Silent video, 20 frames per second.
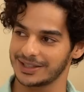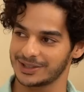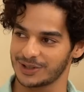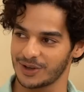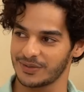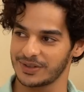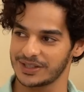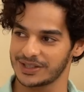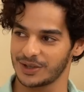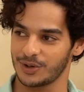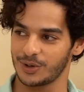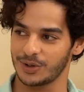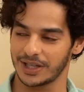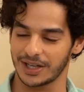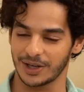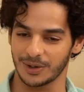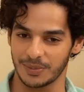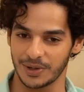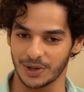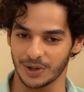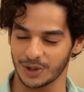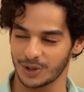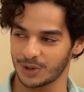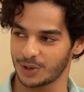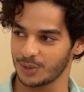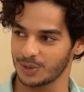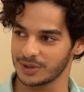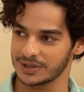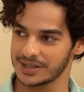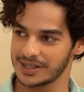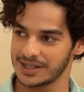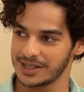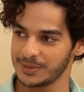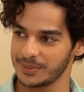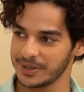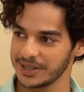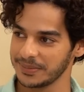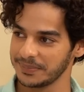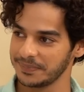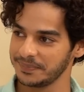It's always a good thing to be on your toes a little
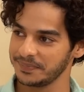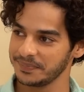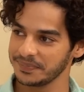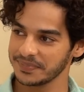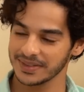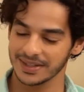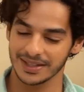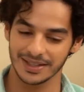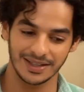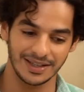bit. Yeah.